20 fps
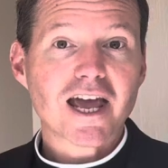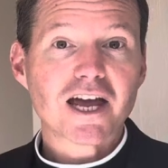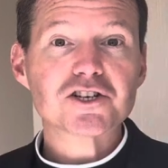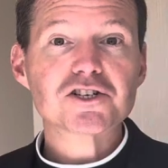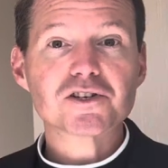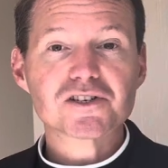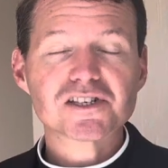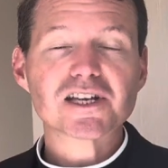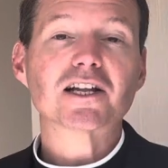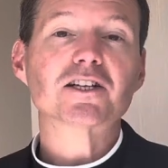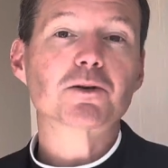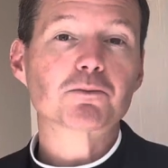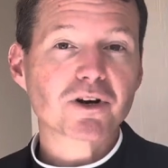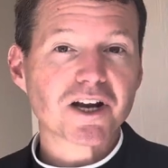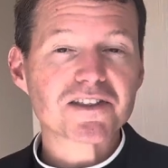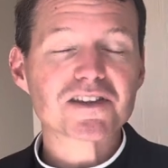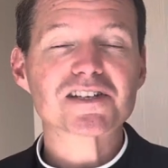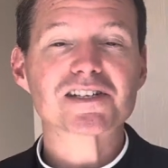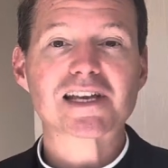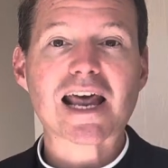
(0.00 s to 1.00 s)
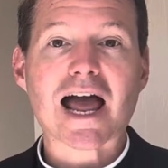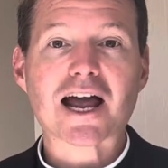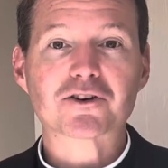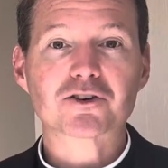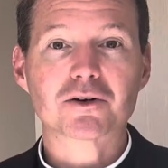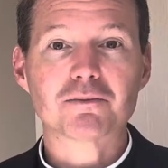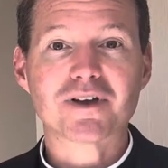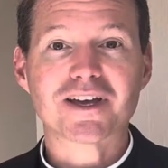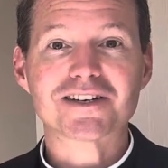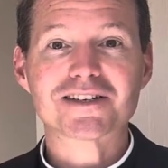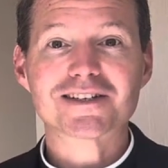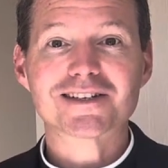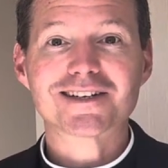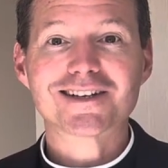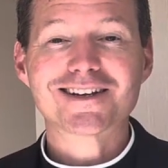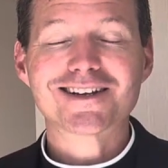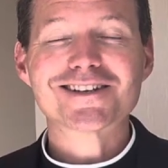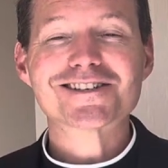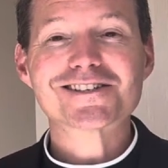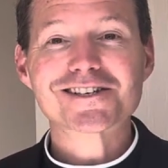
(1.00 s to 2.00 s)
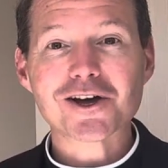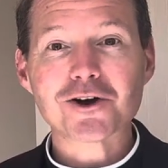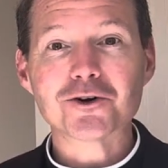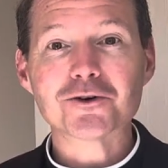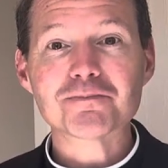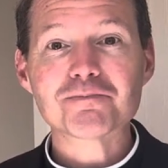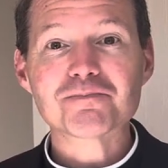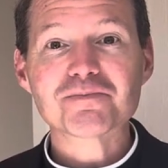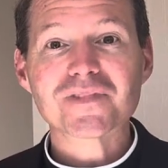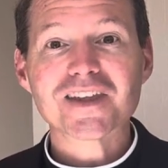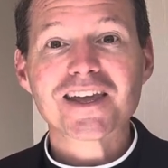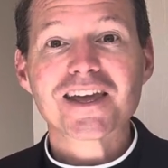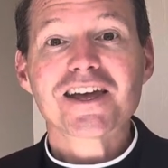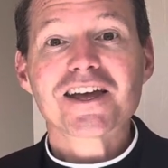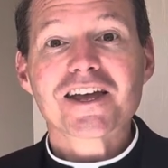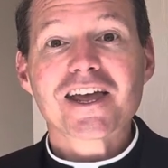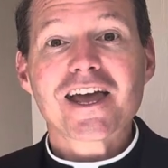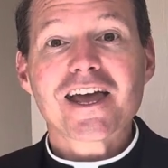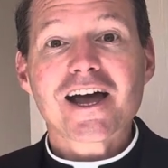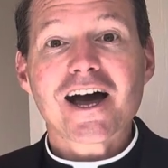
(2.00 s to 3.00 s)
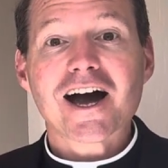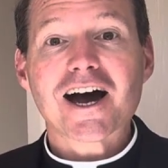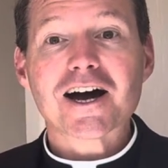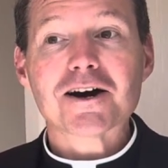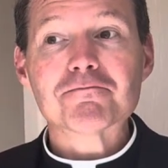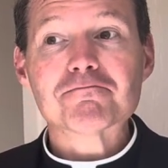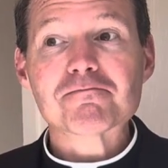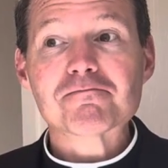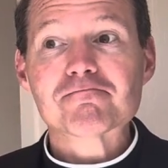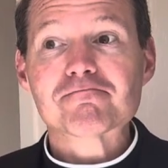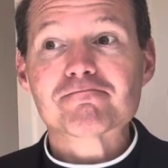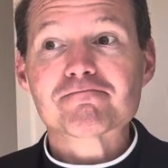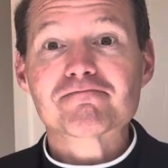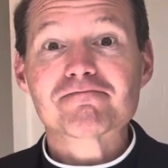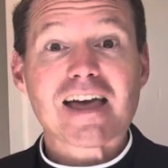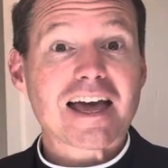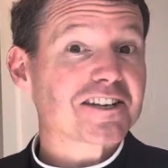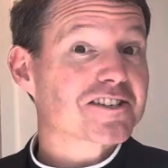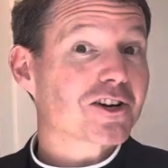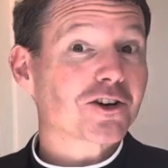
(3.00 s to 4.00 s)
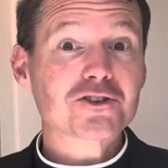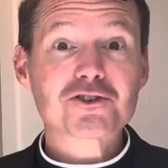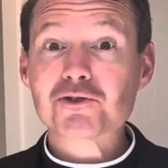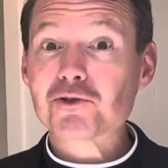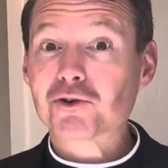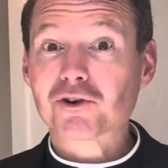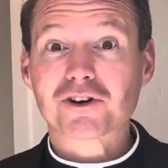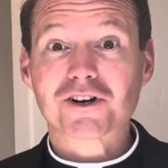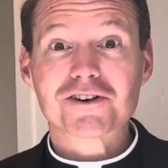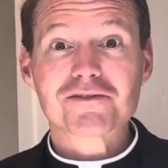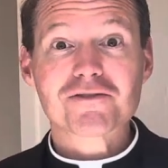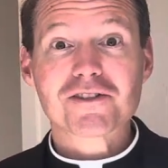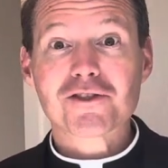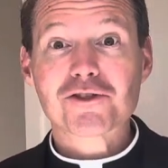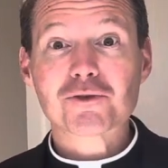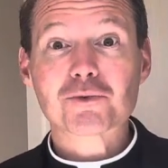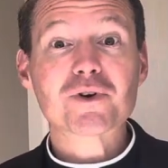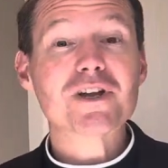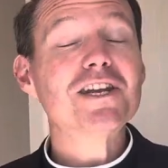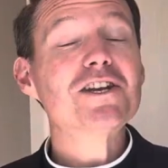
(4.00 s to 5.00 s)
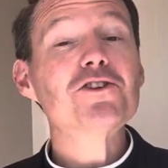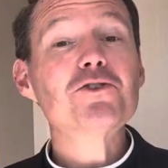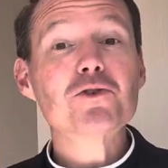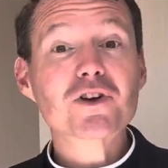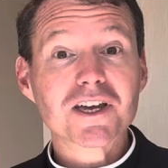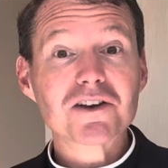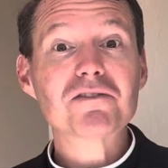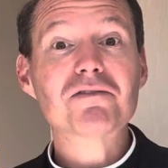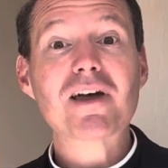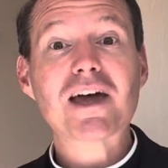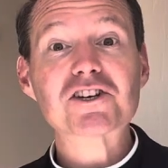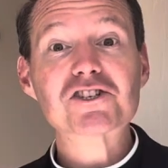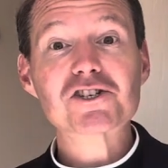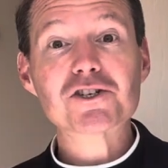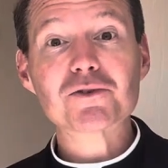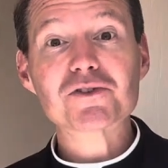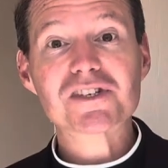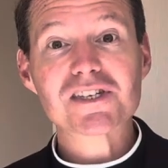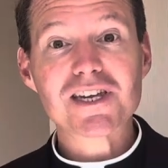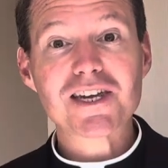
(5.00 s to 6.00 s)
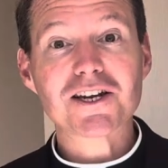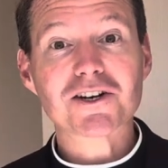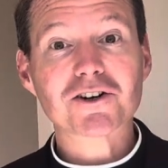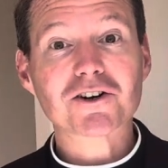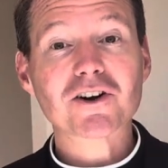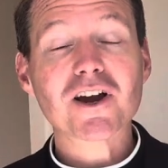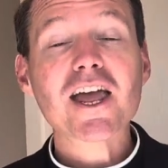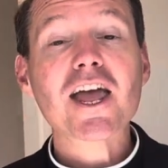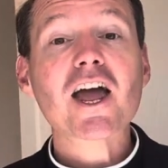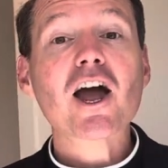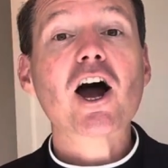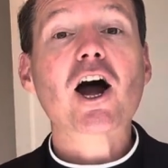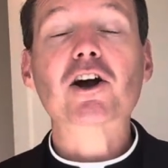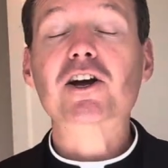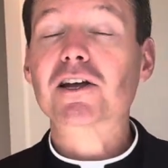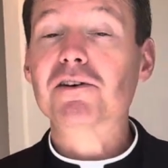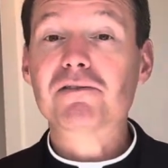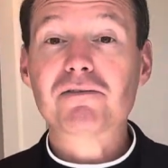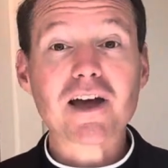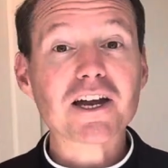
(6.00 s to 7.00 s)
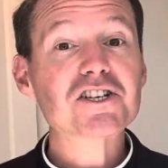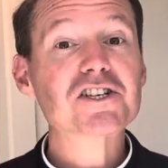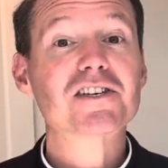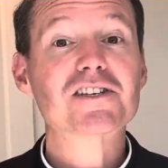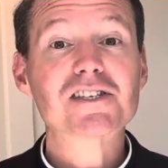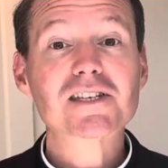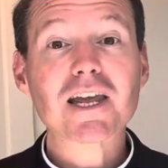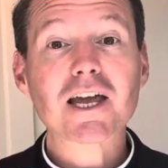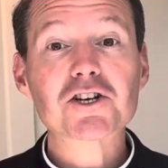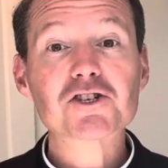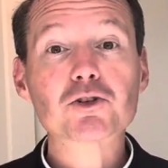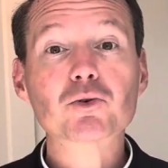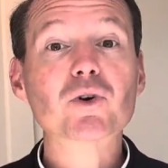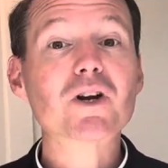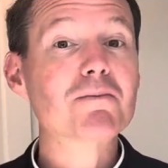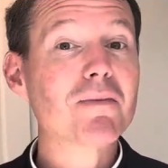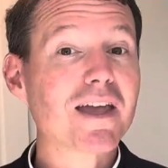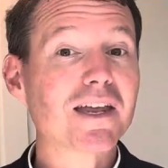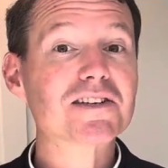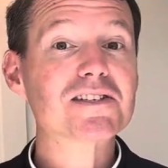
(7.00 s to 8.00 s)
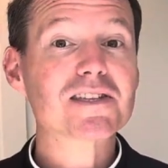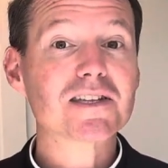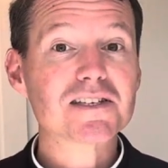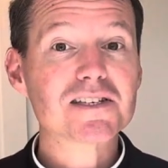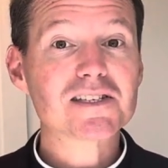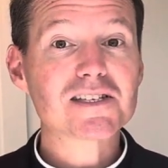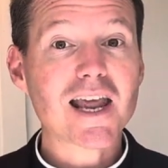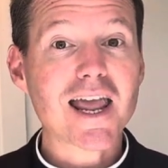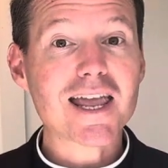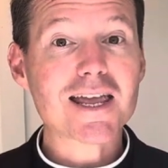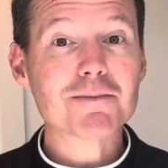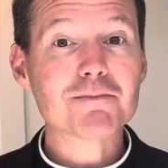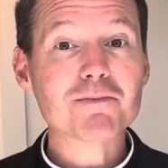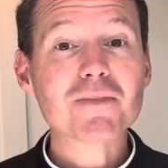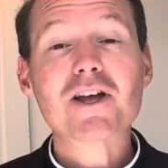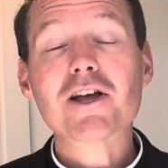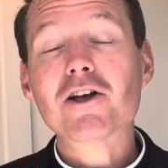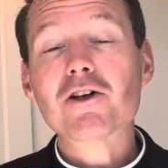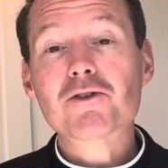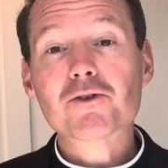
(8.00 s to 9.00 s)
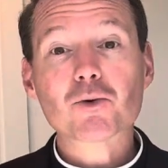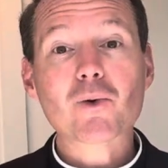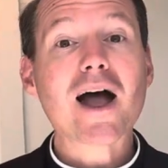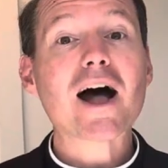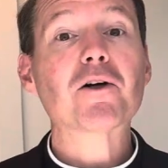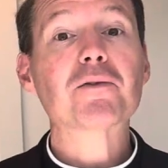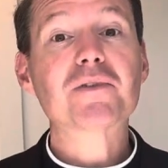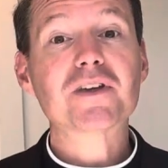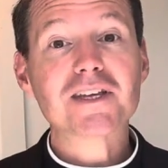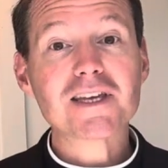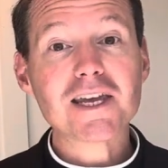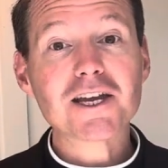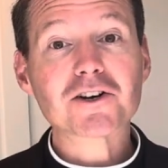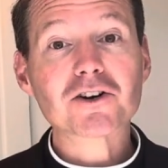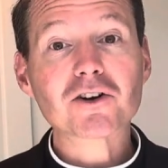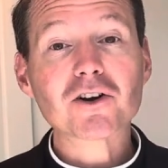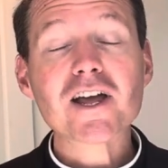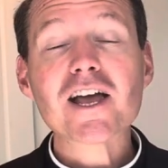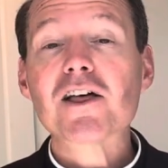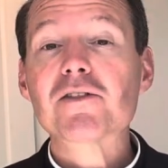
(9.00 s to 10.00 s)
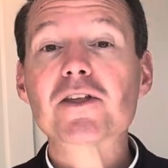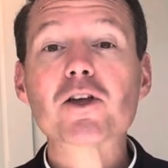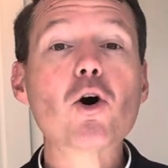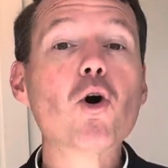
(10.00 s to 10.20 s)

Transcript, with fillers: as you celebrate the sacrament. So um, that's our tour. Three new confessionals here. Our confession schedule remains the same throughout the year. The